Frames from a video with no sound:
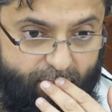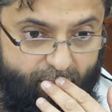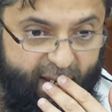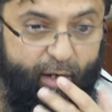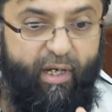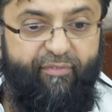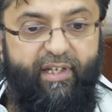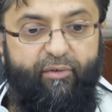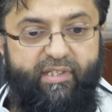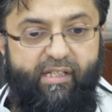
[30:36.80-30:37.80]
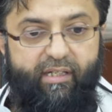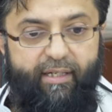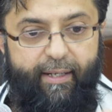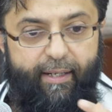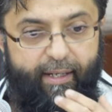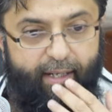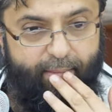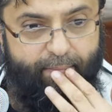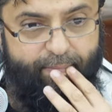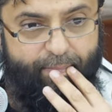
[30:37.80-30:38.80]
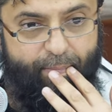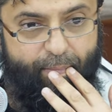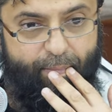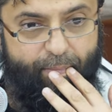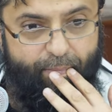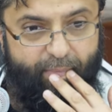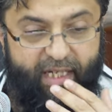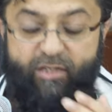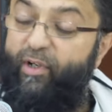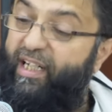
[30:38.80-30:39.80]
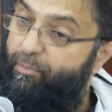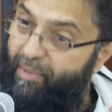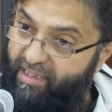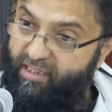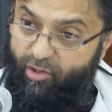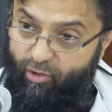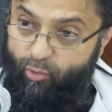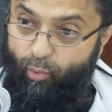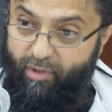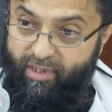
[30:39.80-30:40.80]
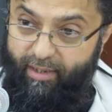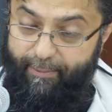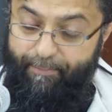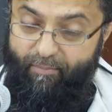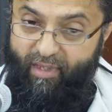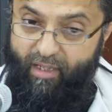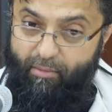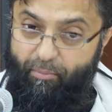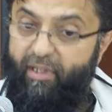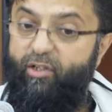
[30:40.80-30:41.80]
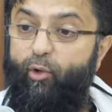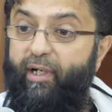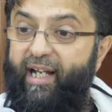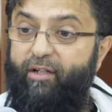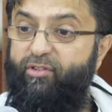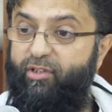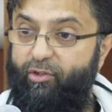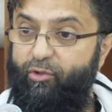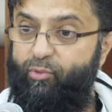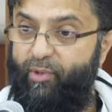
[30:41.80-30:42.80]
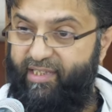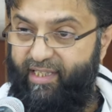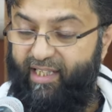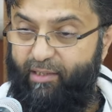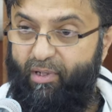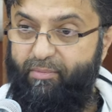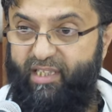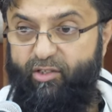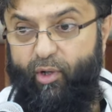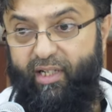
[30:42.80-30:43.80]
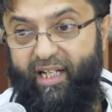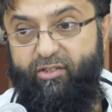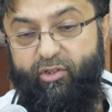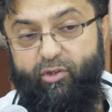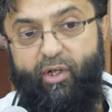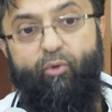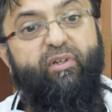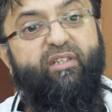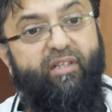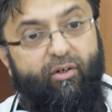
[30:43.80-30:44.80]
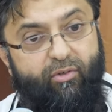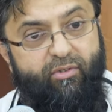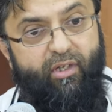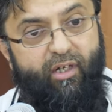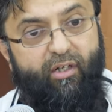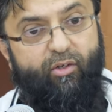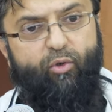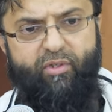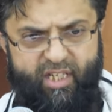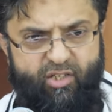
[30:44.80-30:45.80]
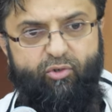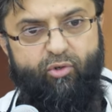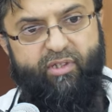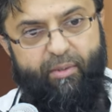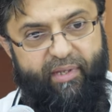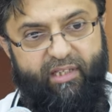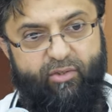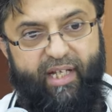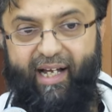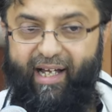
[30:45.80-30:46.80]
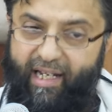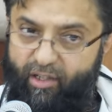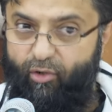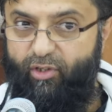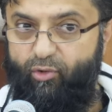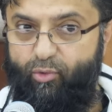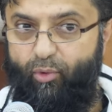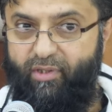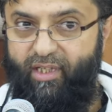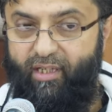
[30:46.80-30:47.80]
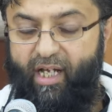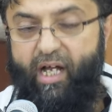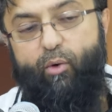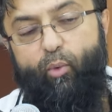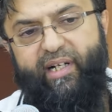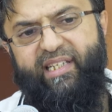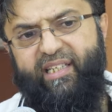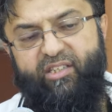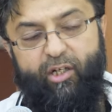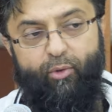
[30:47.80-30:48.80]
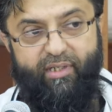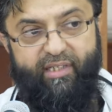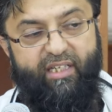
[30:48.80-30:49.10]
Now, if there is a, um, it's recommended to use water. But you are allowed to use, we said the Imam said, you are allowed to use only stones or tissues or something to that and not use water. What does this show us?